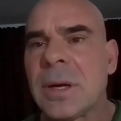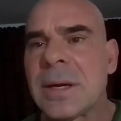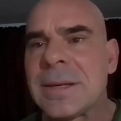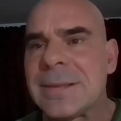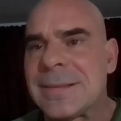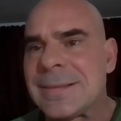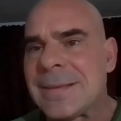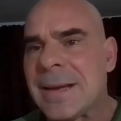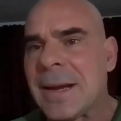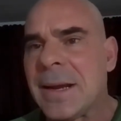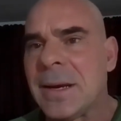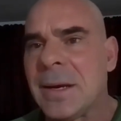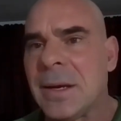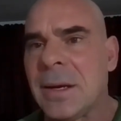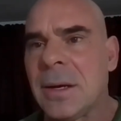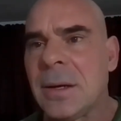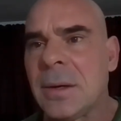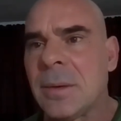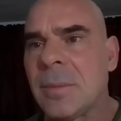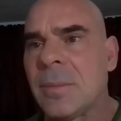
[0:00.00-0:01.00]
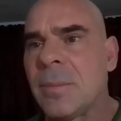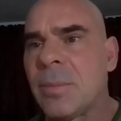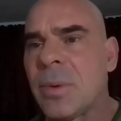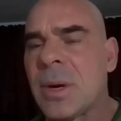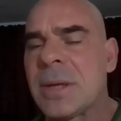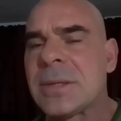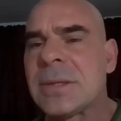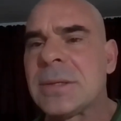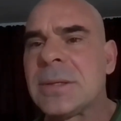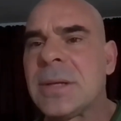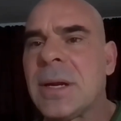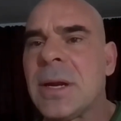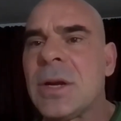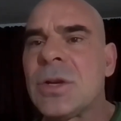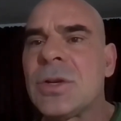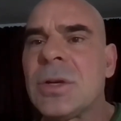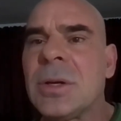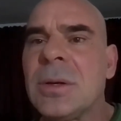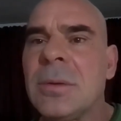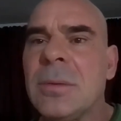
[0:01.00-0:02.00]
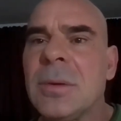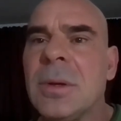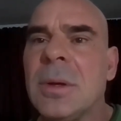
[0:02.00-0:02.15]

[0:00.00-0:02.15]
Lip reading: exciting presentation.